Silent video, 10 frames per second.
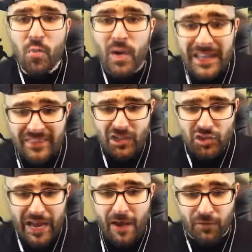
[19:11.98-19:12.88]
win the
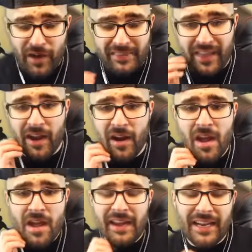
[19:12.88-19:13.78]
draft right there.
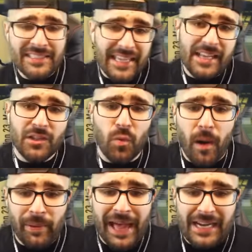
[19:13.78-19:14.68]
And let's get into
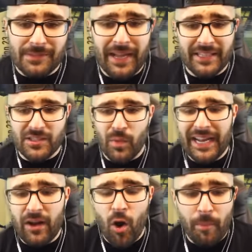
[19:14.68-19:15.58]
our packs, man. So we
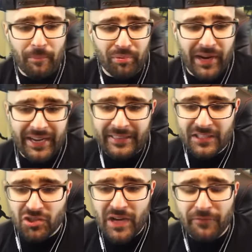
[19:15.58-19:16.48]
got to hope and pray that
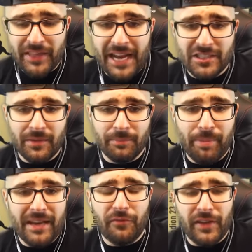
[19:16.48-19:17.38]
this draft actually
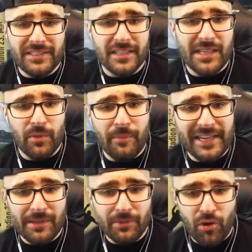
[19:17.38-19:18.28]
benefits us and we
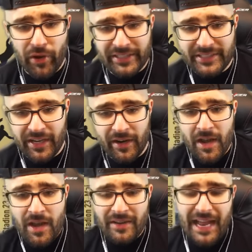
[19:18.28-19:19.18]
make some coins here.
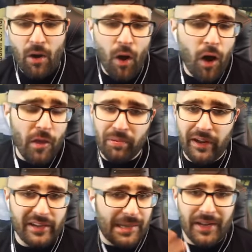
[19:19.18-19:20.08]
Now, all the
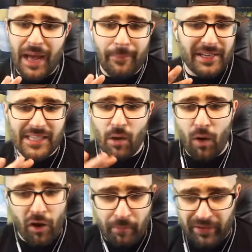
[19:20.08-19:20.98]
players, I'm going to I'm gonna sell
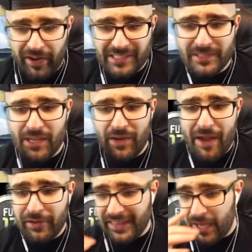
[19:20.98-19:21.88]
all the players. I'm going to sell
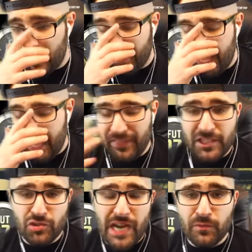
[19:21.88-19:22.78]
everything we get. In
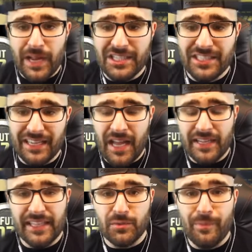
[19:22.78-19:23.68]
this draft, we actually get lucky
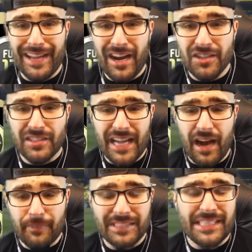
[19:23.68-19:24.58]
because we make one hundred
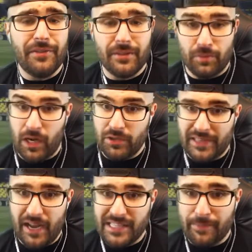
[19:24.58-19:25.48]
thousand, I mean, seventy, one hundred
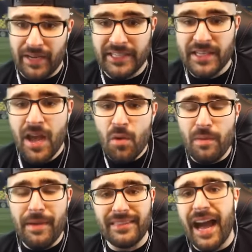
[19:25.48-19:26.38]
thousand, that'd be nice. We
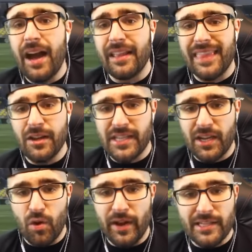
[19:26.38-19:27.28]
made one thousand
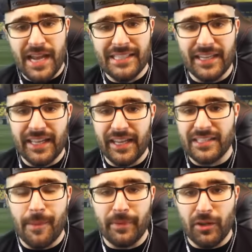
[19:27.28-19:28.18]
coins. So that's going to get
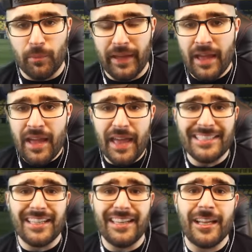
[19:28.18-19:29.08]
us up a little bit. And that's
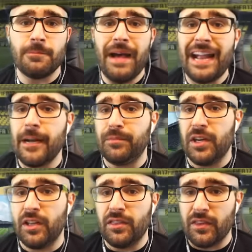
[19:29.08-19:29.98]
going to get us back up to
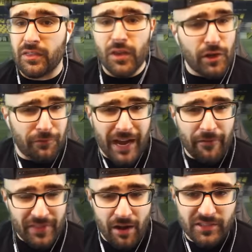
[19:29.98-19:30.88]
the, the
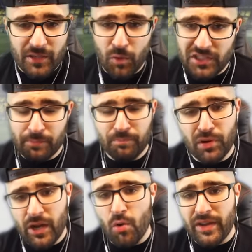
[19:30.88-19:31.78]
thirty-five thousand, which is
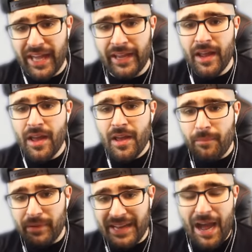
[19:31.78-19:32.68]
pretty okay.
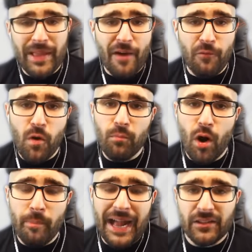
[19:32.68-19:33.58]
But now we have one
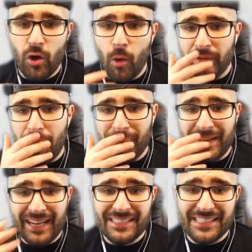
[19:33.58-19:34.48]
more pack to open up, and like I